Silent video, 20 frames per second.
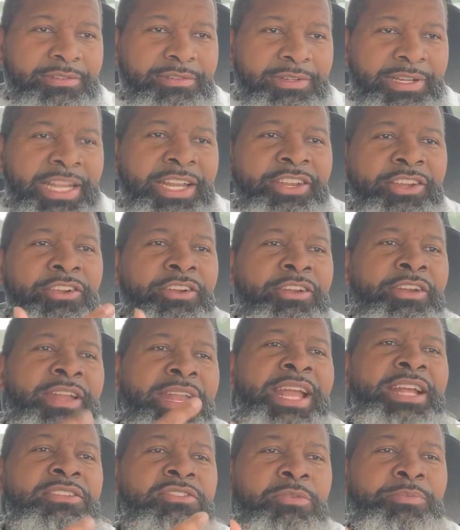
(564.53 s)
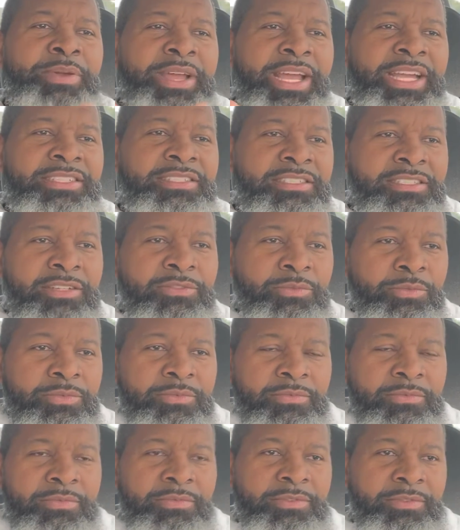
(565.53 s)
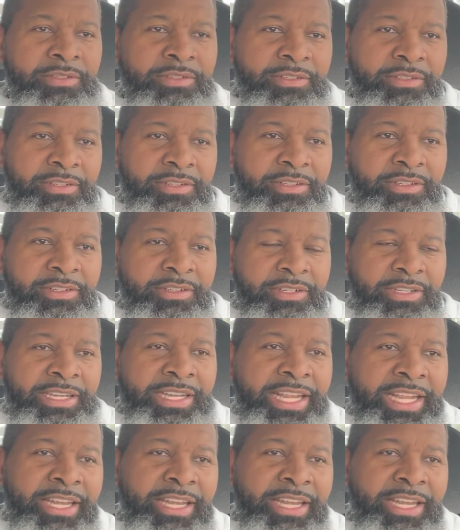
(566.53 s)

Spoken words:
in your nasal passage and